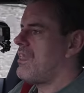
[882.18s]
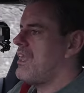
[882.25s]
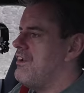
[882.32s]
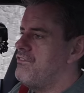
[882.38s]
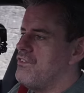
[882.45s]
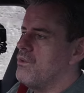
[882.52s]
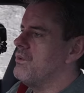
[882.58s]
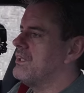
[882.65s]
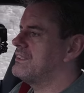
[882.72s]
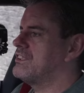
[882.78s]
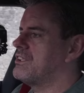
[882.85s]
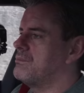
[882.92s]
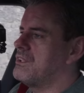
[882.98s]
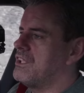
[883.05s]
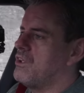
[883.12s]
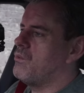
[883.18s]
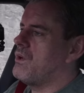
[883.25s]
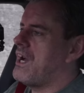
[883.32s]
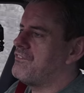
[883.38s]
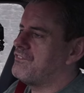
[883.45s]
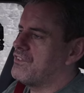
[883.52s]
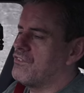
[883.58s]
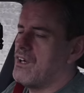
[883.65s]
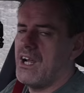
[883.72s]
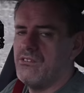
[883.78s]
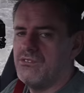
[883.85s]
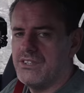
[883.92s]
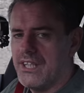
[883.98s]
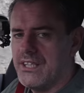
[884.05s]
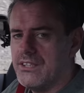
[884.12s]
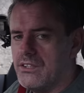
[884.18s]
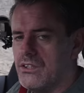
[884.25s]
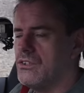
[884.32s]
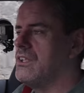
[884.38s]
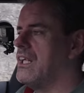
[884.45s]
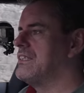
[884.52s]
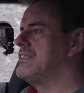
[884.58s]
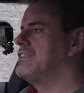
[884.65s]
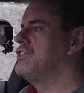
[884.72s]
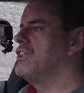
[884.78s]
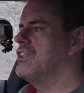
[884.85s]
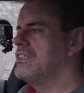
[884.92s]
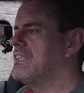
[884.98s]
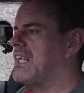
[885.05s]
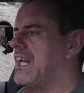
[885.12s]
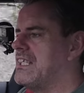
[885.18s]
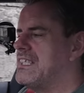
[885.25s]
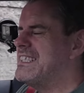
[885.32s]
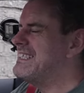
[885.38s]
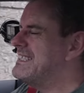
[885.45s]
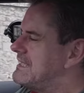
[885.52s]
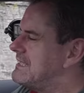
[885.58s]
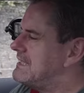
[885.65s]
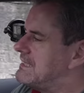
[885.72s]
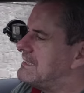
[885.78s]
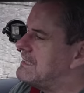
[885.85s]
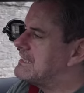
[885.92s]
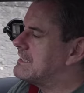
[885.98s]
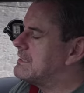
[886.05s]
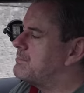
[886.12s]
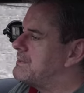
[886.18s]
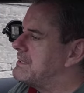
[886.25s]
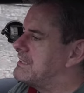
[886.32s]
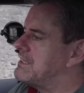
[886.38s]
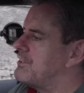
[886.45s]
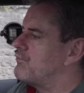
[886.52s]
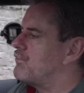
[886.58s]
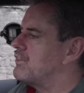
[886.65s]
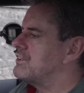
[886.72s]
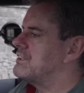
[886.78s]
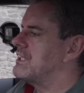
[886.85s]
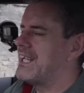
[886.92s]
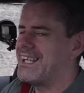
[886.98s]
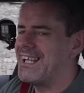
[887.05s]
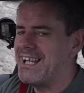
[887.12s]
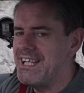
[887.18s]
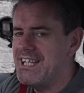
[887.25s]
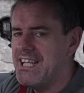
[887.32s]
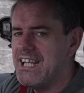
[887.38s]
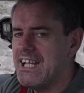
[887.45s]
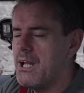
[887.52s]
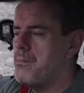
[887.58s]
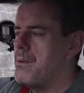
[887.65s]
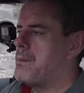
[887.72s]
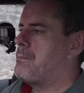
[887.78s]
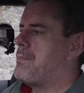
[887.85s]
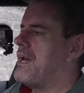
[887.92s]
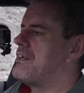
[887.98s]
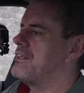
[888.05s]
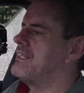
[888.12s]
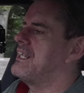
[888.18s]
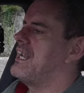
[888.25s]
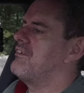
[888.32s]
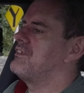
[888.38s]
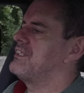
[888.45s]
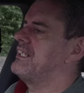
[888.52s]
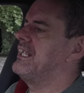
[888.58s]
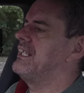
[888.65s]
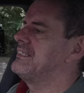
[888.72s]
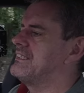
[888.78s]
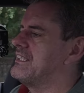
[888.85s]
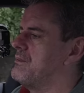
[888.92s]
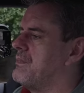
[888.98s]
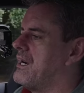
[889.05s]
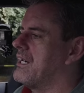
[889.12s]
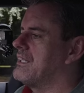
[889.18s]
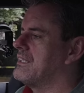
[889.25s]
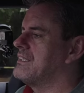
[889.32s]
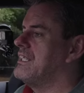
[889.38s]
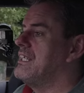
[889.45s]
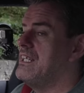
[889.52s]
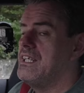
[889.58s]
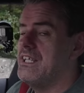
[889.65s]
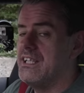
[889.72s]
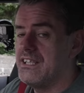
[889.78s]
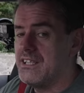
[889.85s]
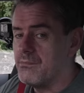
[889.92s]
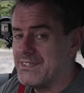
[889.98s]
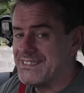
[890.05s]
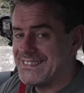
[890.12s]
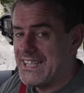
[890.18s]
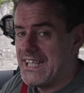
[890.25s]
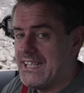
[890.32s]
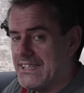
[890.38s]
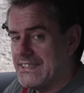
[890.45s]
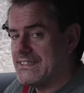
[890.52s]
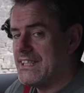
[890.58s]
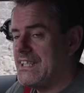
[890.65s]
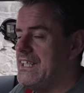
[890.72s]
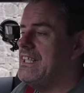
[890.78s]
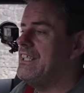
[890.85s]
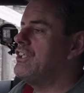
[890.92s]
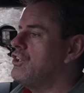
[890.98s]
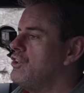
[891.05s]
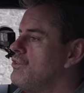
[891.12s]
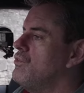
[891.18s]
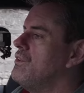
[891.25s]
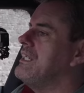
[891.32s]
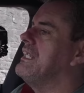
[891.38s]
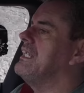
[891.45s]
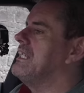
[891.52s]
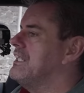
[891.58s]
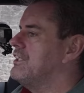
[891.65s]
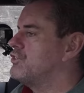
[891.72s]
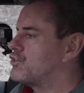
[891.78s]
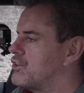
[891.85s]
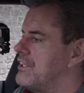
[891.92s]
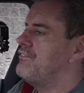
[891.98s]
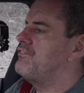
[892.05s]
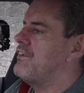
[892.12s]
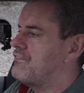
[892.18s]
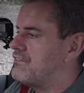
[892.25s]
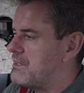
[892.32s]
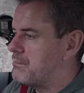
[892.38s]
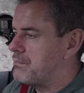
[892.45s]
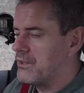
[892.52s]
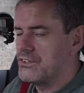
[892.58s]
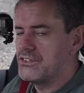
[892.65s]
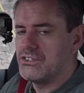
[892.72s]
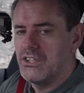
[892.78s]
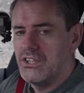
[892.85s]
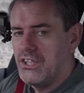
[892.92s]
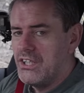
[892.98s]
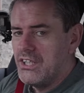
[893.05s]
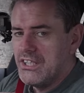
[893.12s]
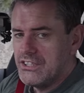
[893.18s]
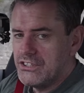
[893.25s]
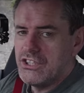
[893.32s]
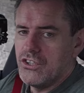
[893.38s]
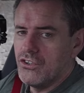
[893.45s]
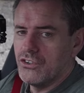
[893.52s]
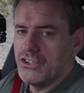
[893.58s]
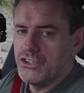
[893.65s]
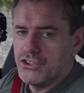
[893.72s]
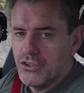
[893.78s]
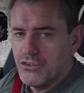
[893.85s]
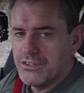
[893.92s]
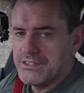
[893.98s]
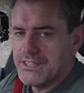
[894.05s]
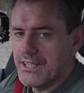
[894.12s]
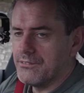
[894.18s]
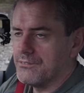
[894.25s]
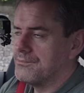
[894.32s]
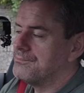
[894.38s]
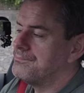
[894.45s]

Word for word: if you want something to waft around in, that's just that little bit different and a little bit better than everything else in the market. The Mercedes EQE 350 Plus is the only show in town.